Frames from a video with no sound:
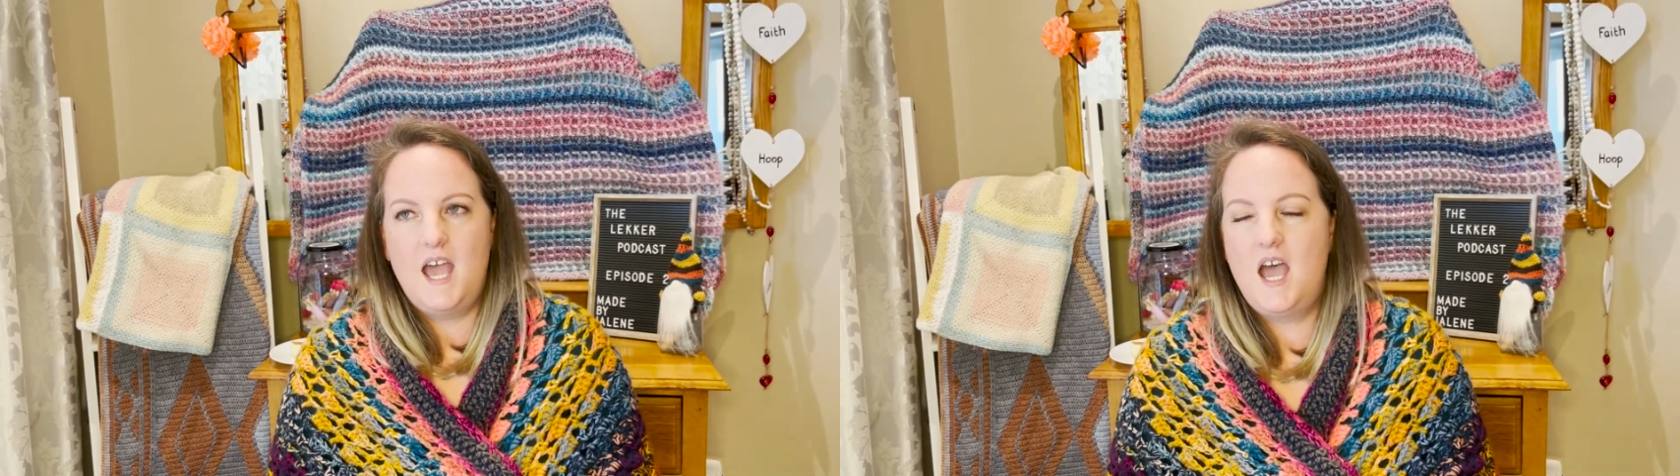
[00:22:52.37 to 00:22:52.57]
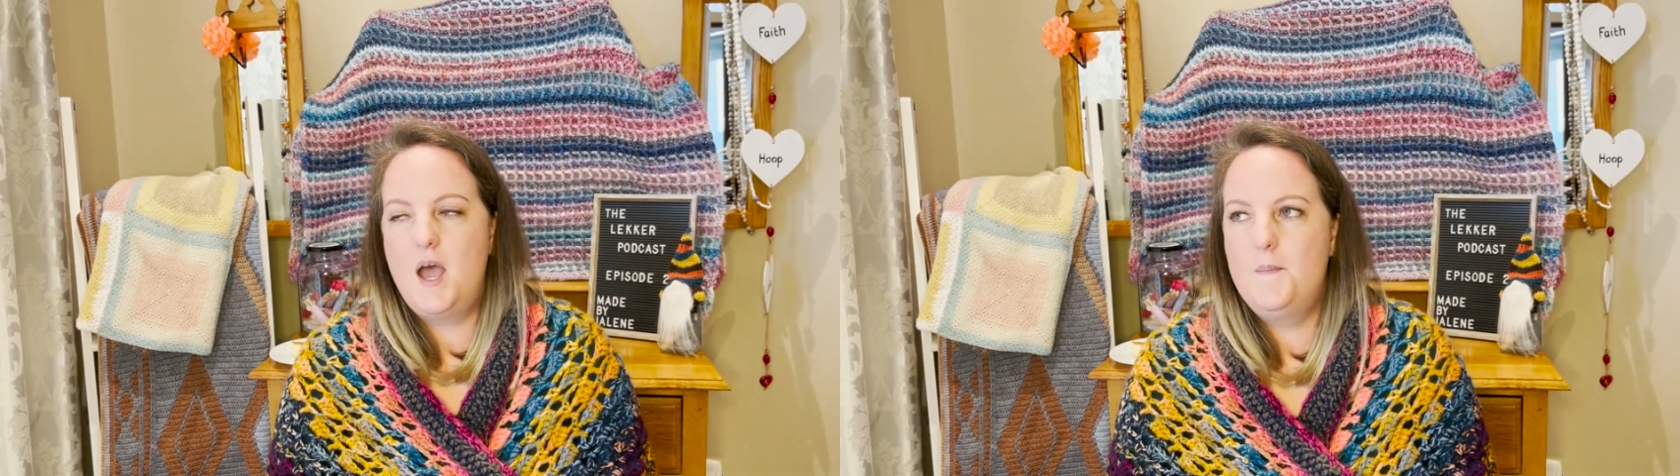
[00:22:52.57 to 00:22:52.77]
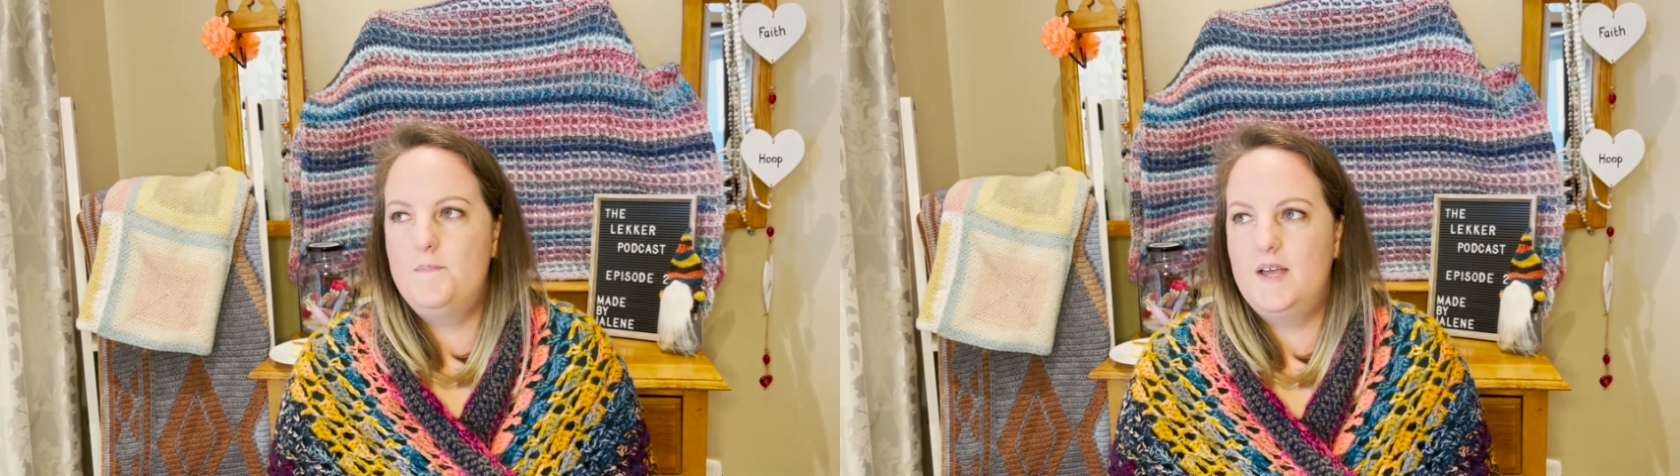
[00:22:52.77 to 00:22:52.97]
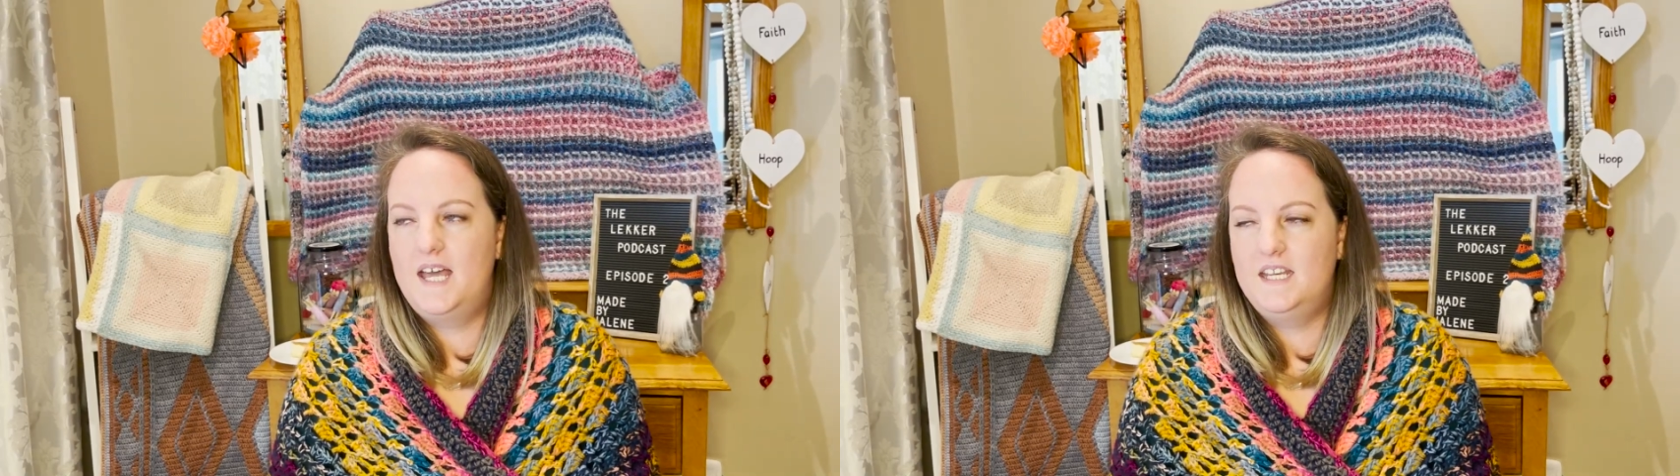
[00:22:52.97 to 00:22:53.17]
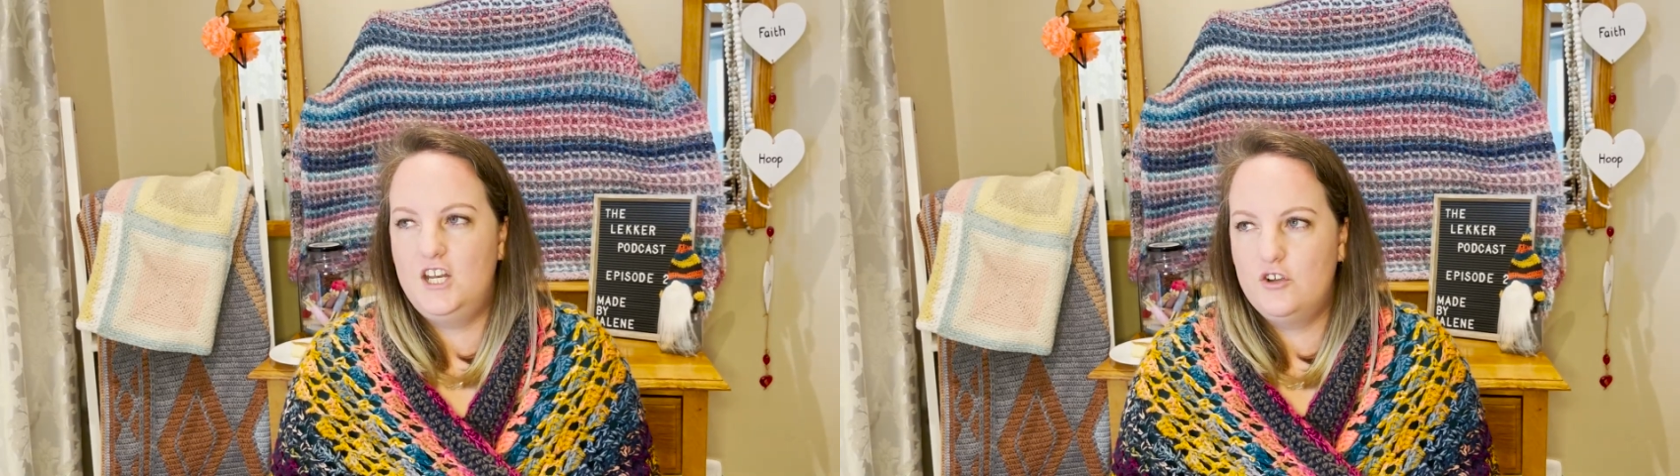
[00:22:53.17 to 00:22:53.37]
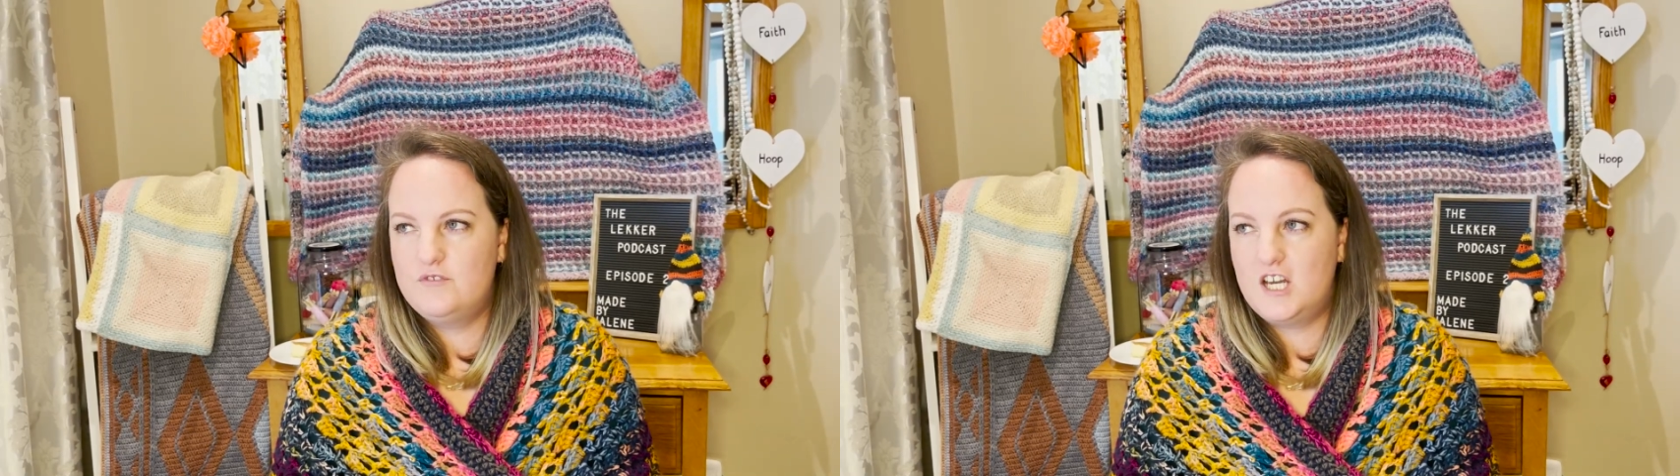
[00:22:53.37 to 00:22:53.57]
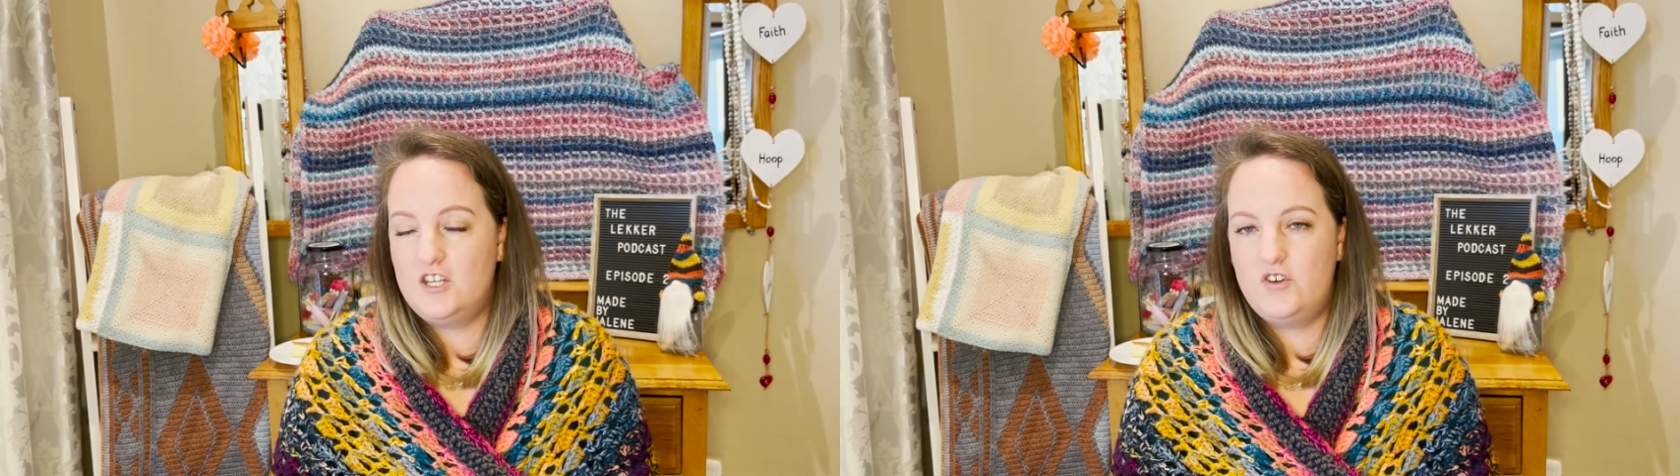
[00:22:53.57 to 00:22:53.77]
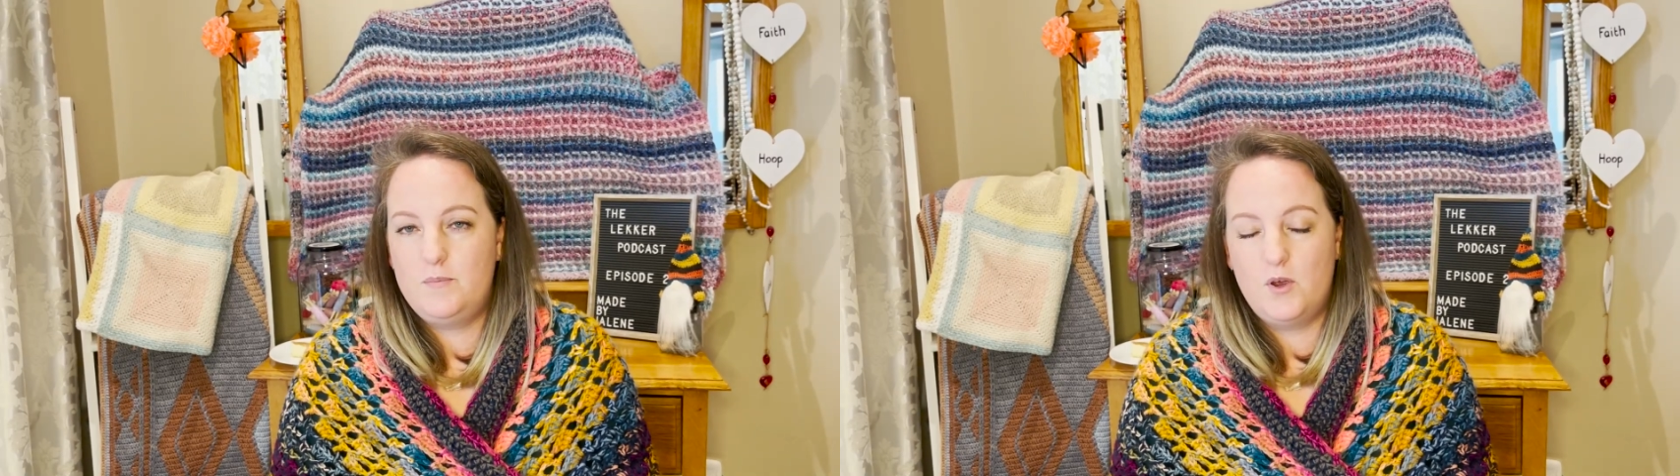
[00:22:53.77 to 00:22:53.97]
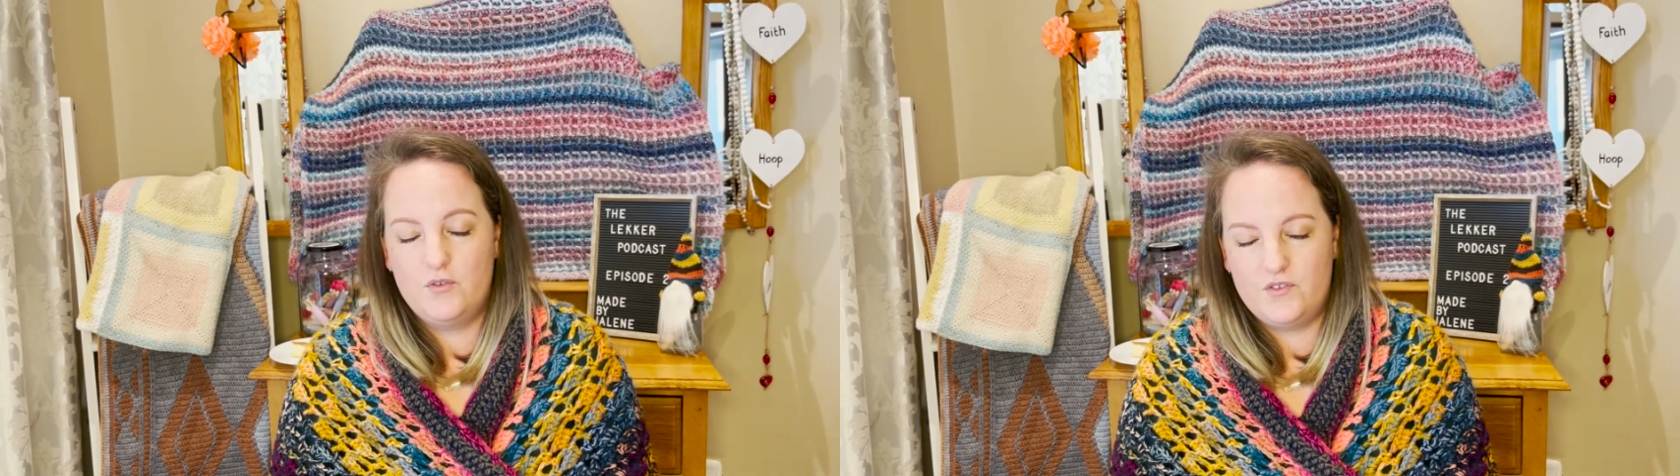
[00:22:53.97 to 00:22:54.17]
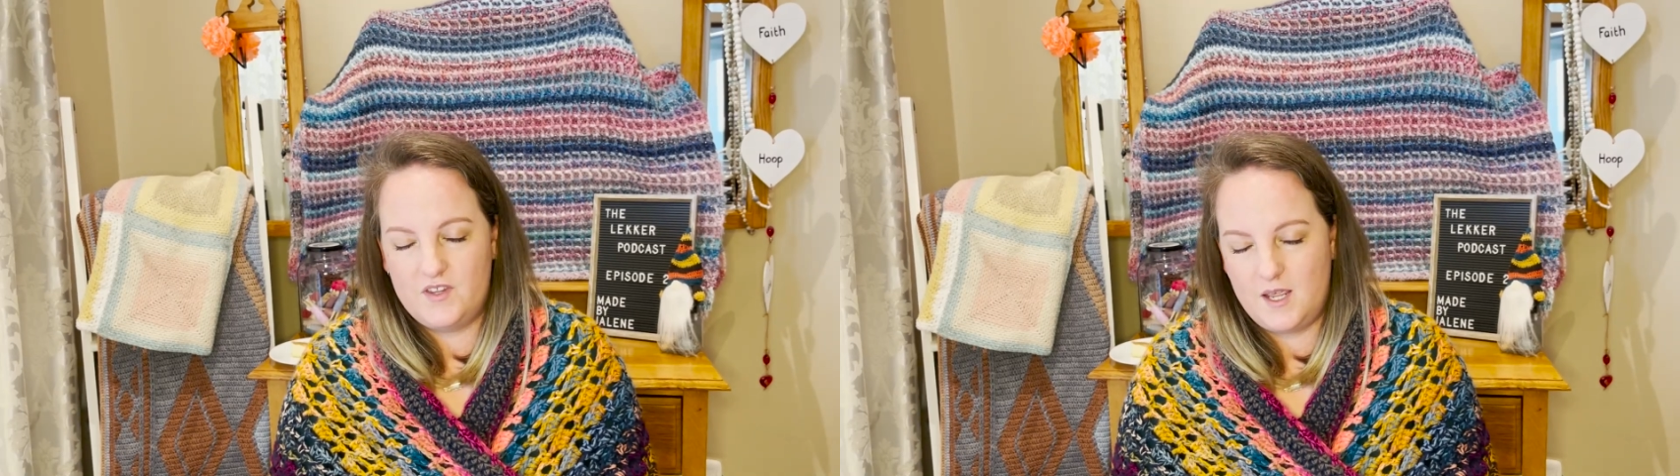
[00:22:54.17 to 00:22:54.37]
And end of January,
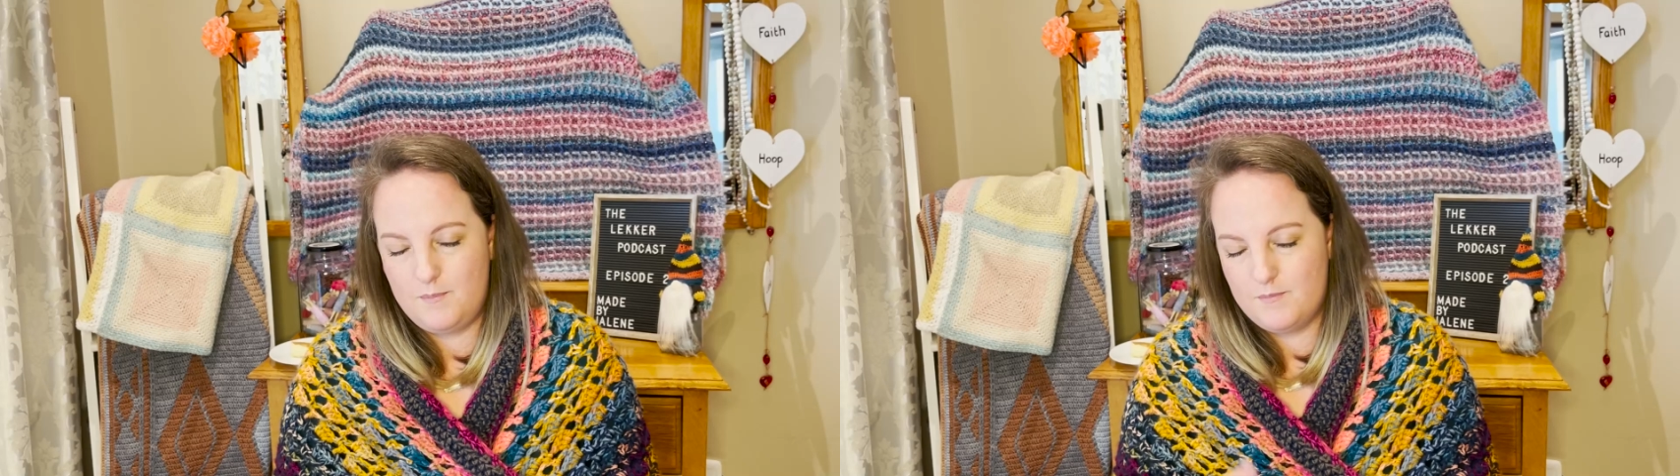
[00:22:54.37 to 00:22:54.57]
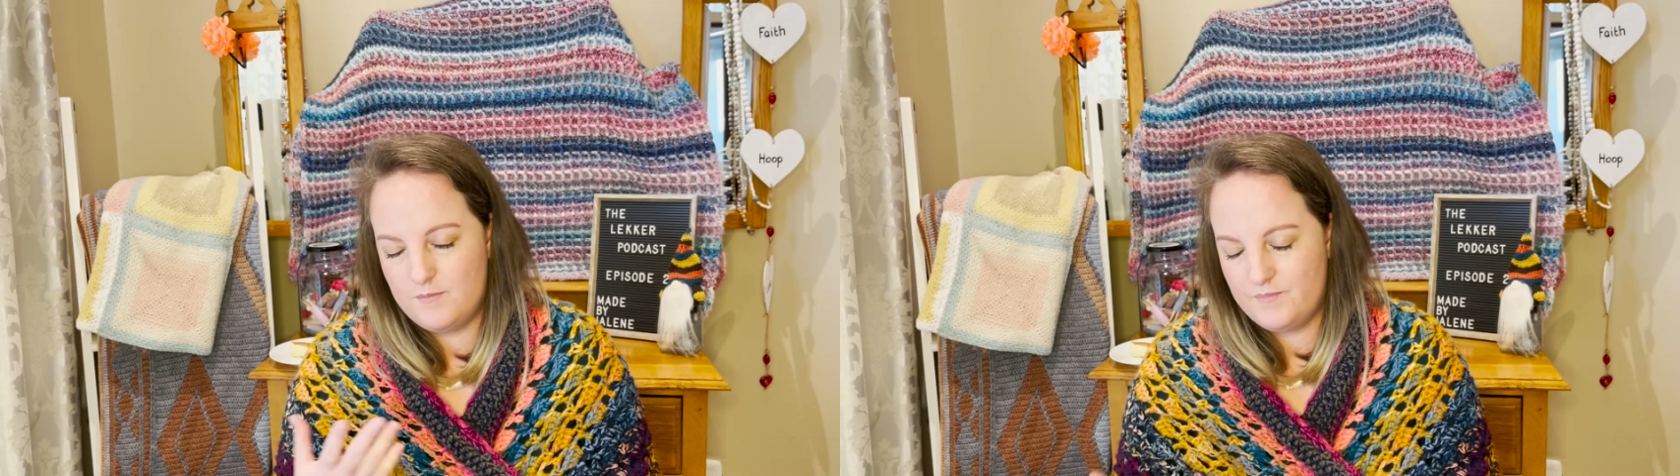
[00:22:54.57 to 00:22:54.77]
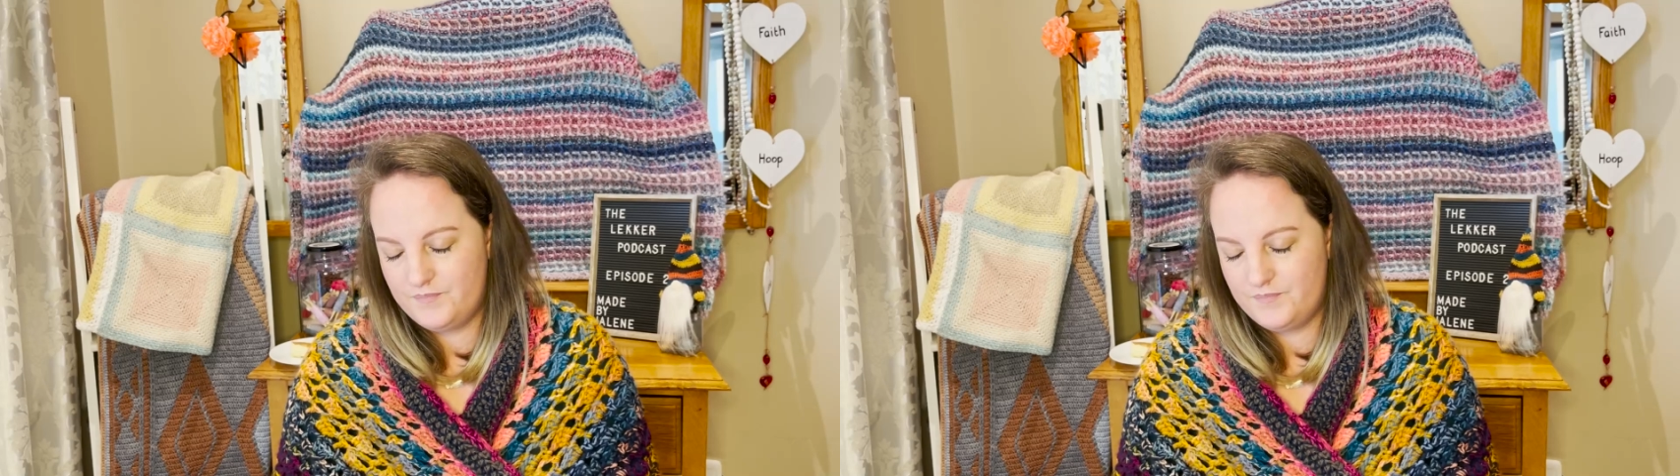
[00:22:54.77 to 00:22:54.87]
both of them